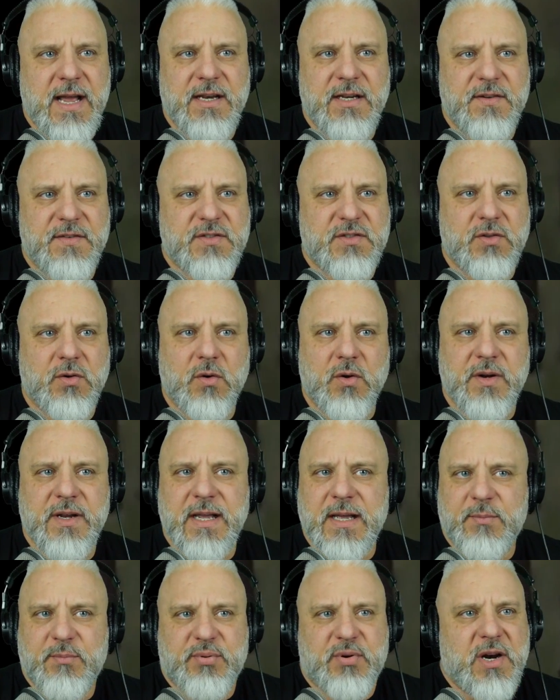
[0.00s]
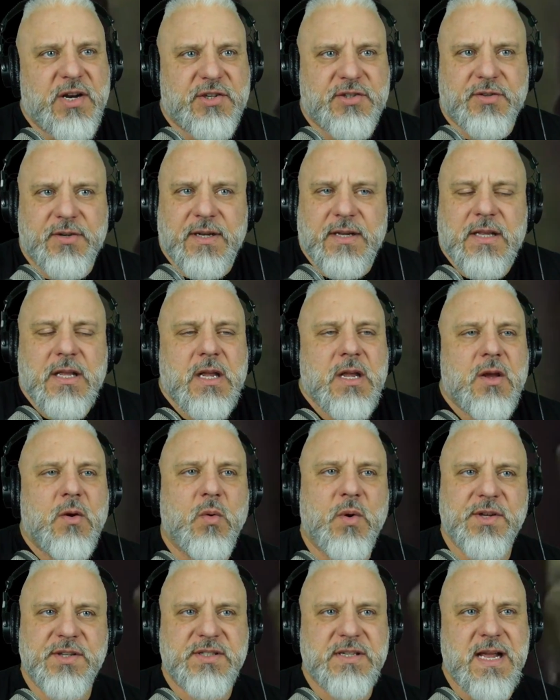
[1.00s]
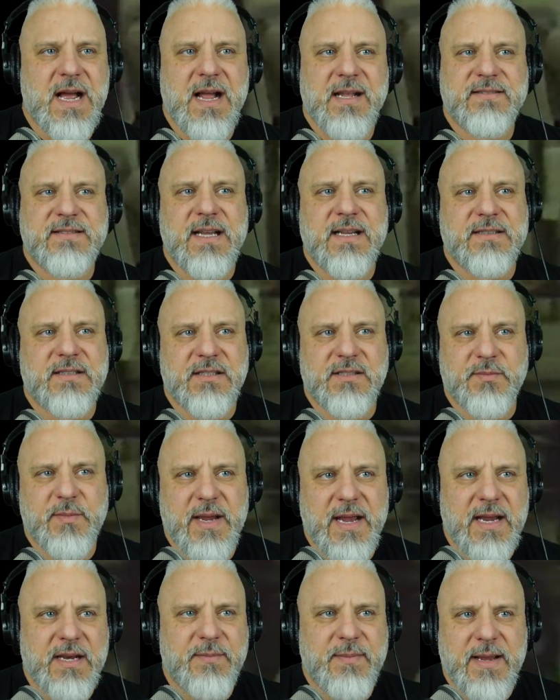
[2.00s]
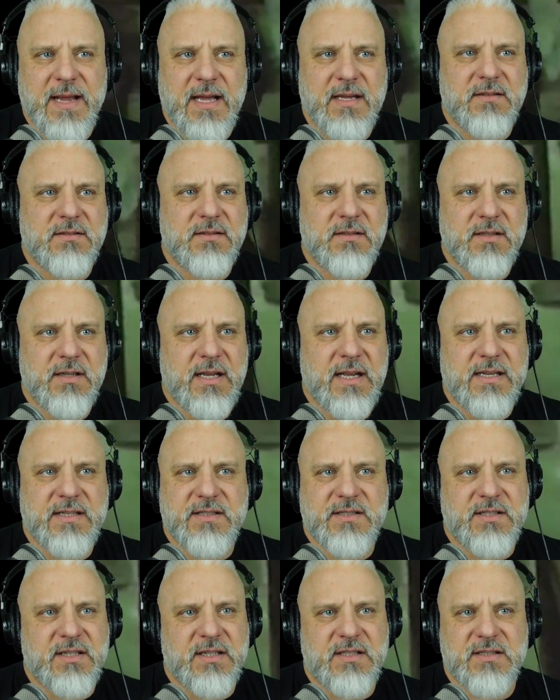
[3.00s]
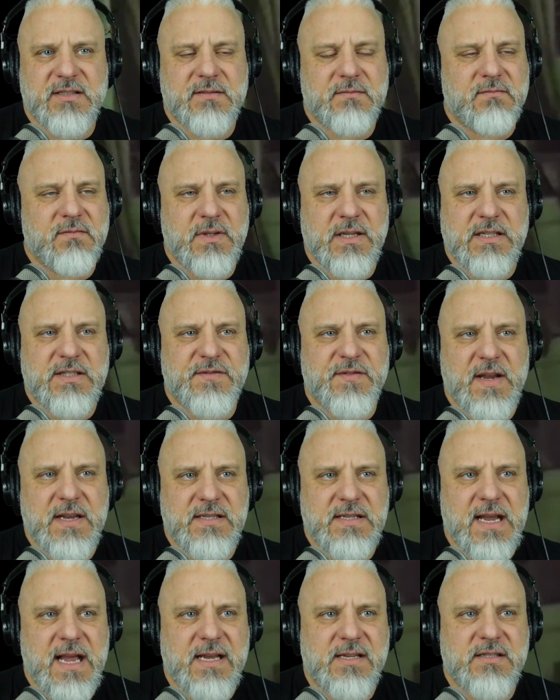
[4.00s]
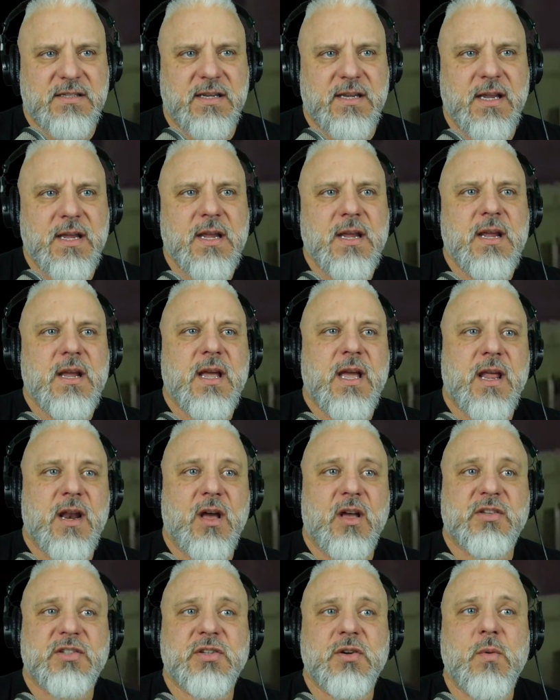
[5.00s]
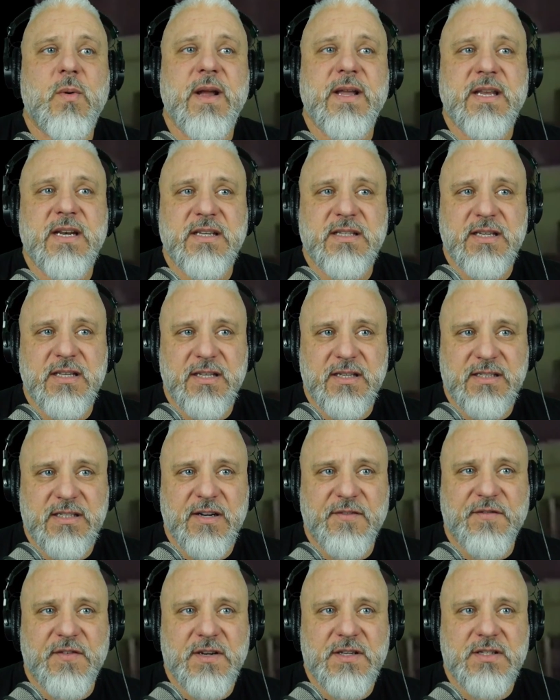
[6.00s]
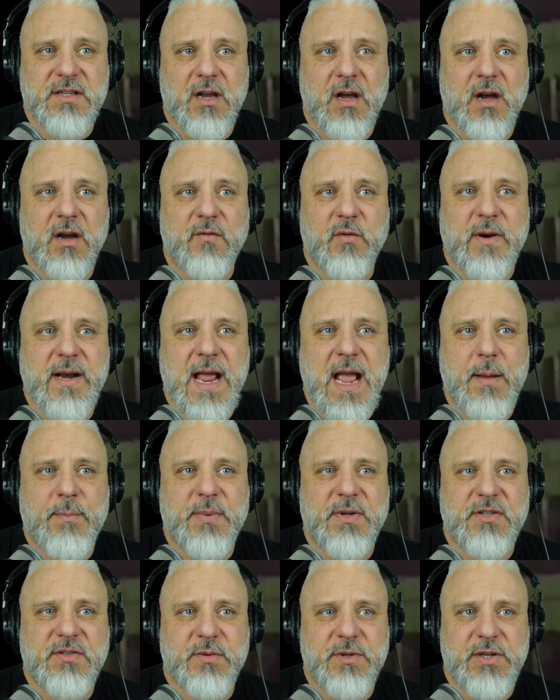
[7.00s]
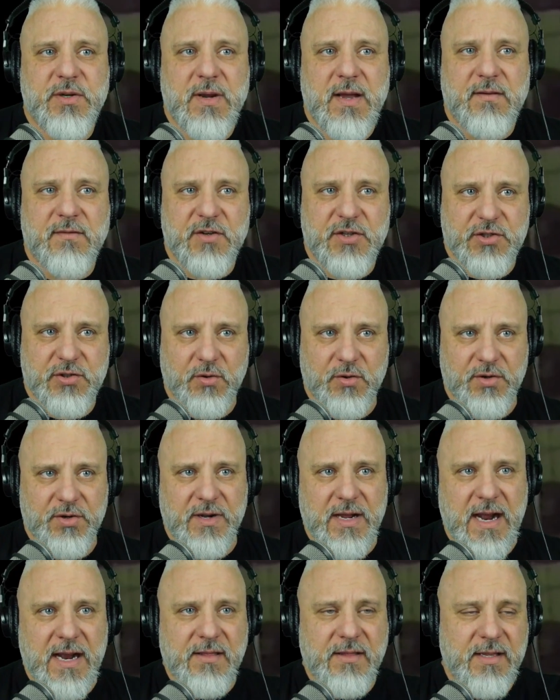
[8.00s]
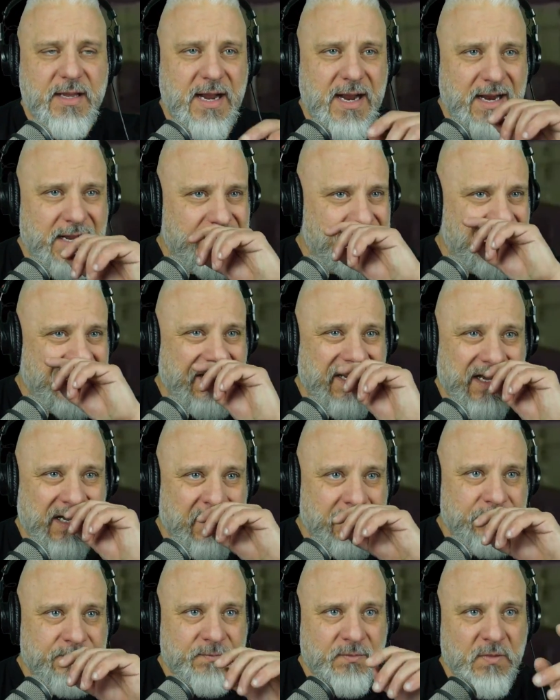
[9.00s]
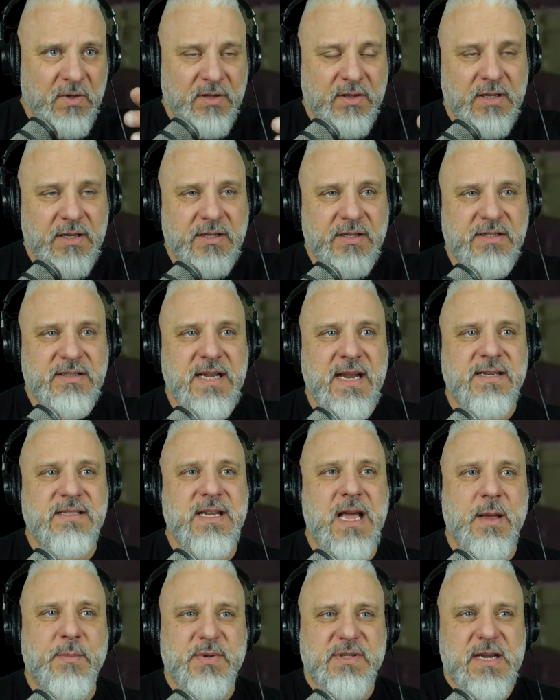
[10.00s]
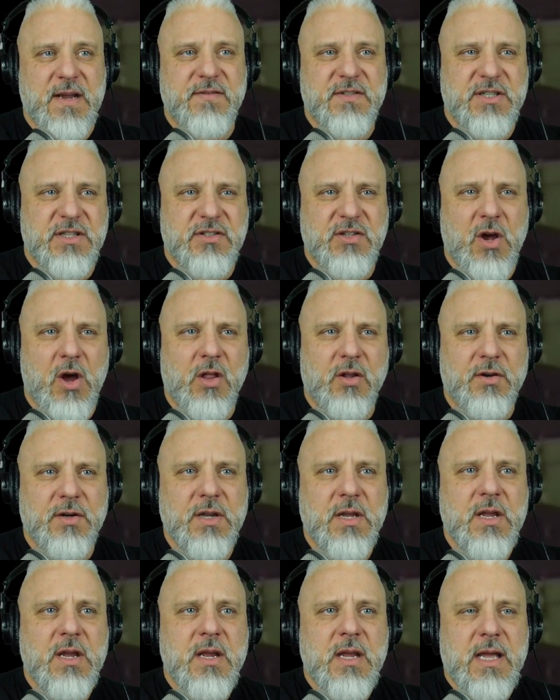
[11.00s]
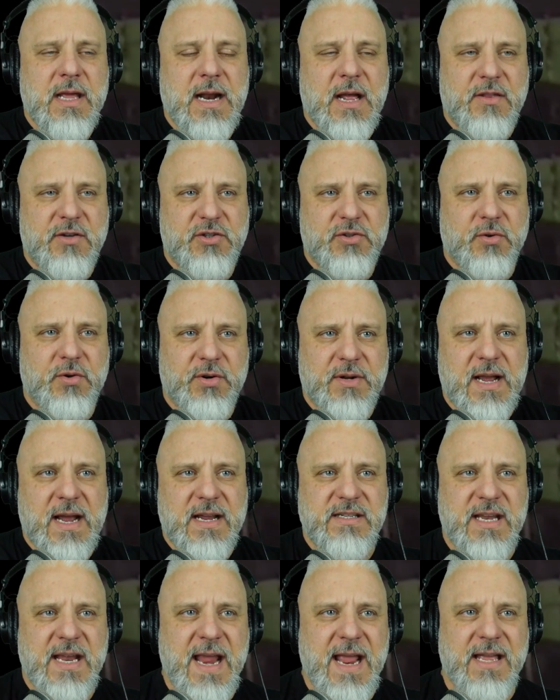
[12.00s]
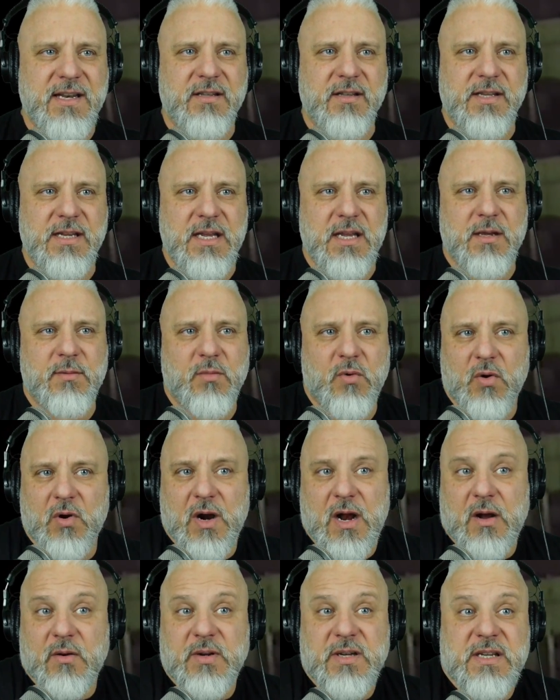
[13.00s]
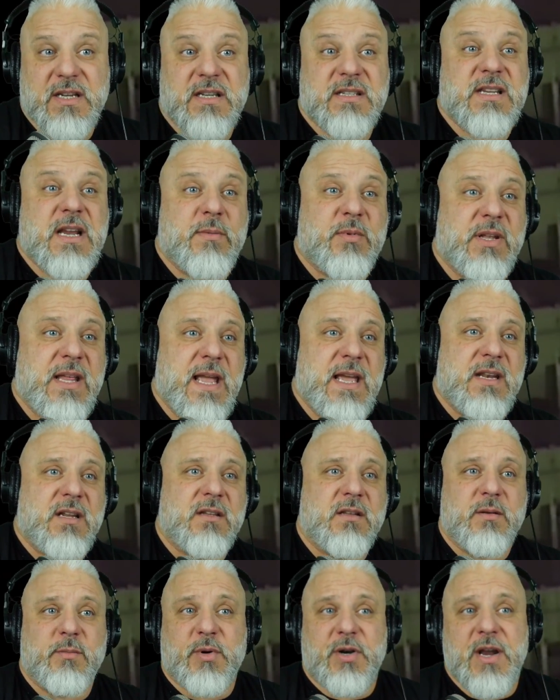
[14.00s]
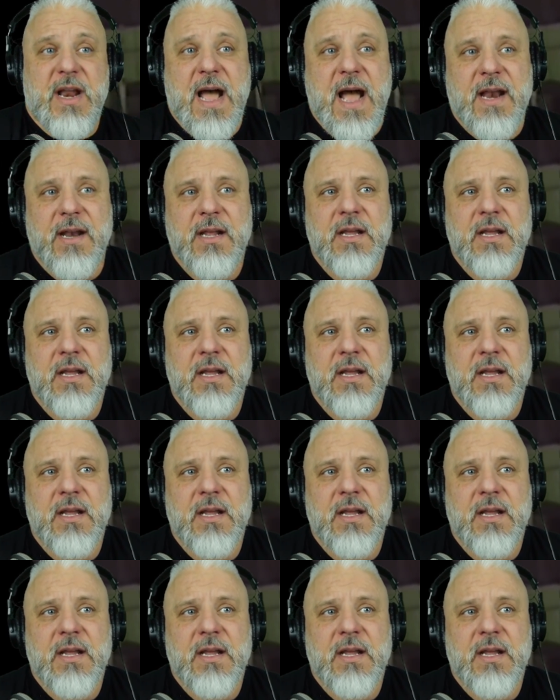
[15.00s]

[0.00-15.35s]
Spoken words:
of story, and pressuring. Once contact is made, man, it's fantastic. And I also want you to see the difference of what happens when you have a shorter guy. The guy in the tank top is obviously taller, and how the shorter guy is handling him, or how he is able to handle him or not,